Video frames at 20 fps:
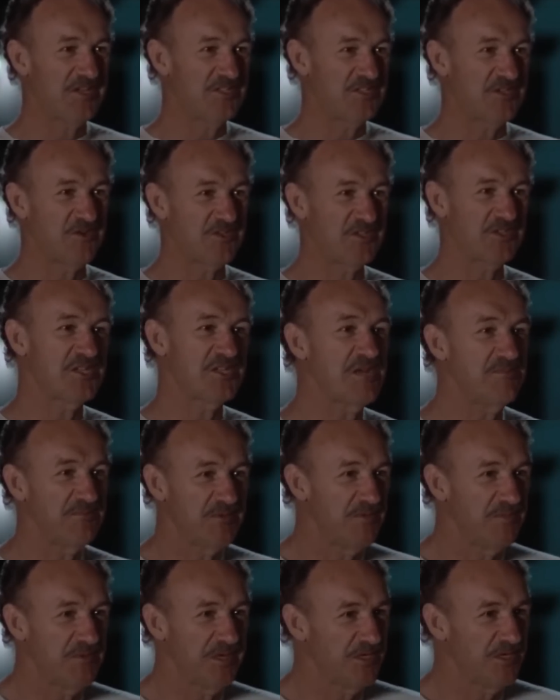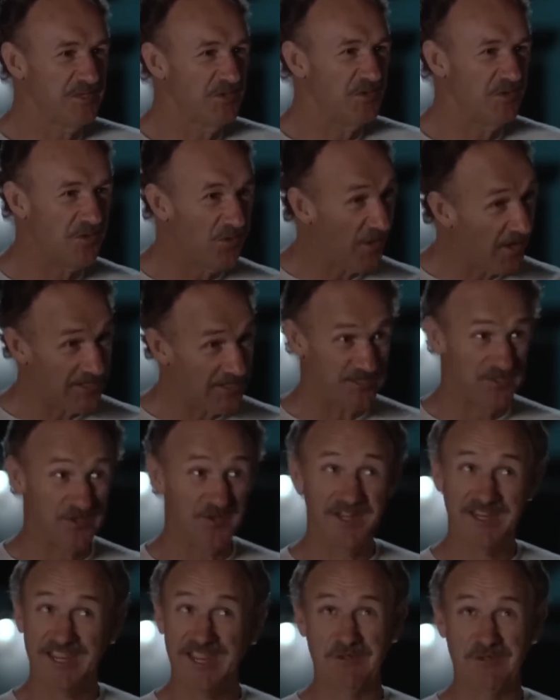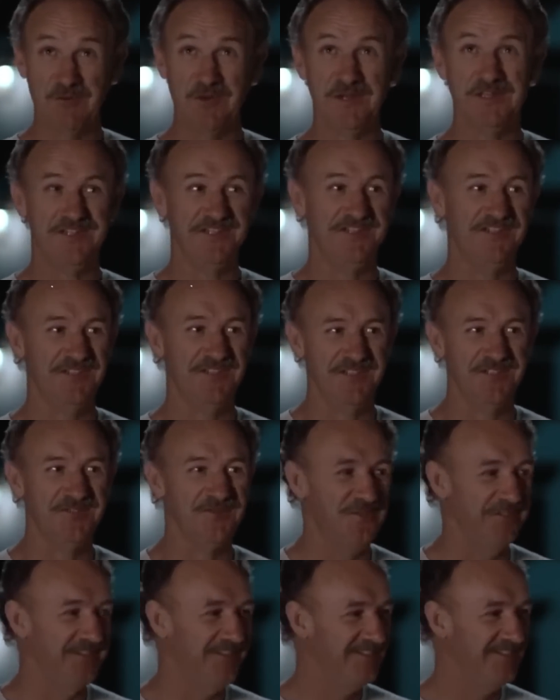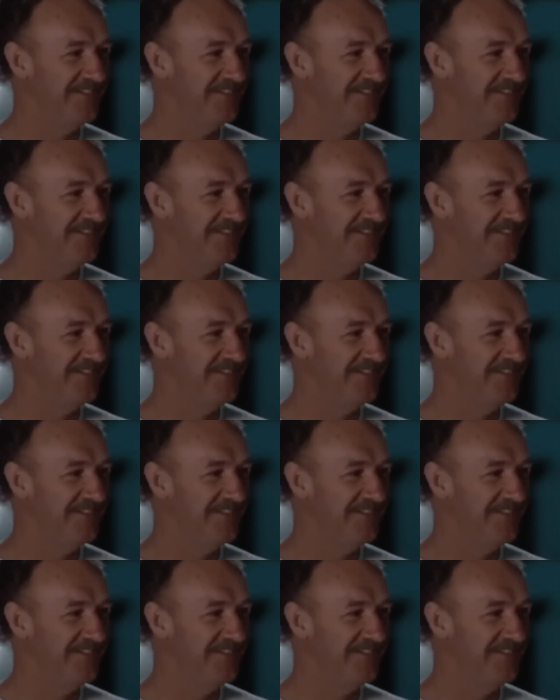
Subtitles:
work, delivering some of his best performances,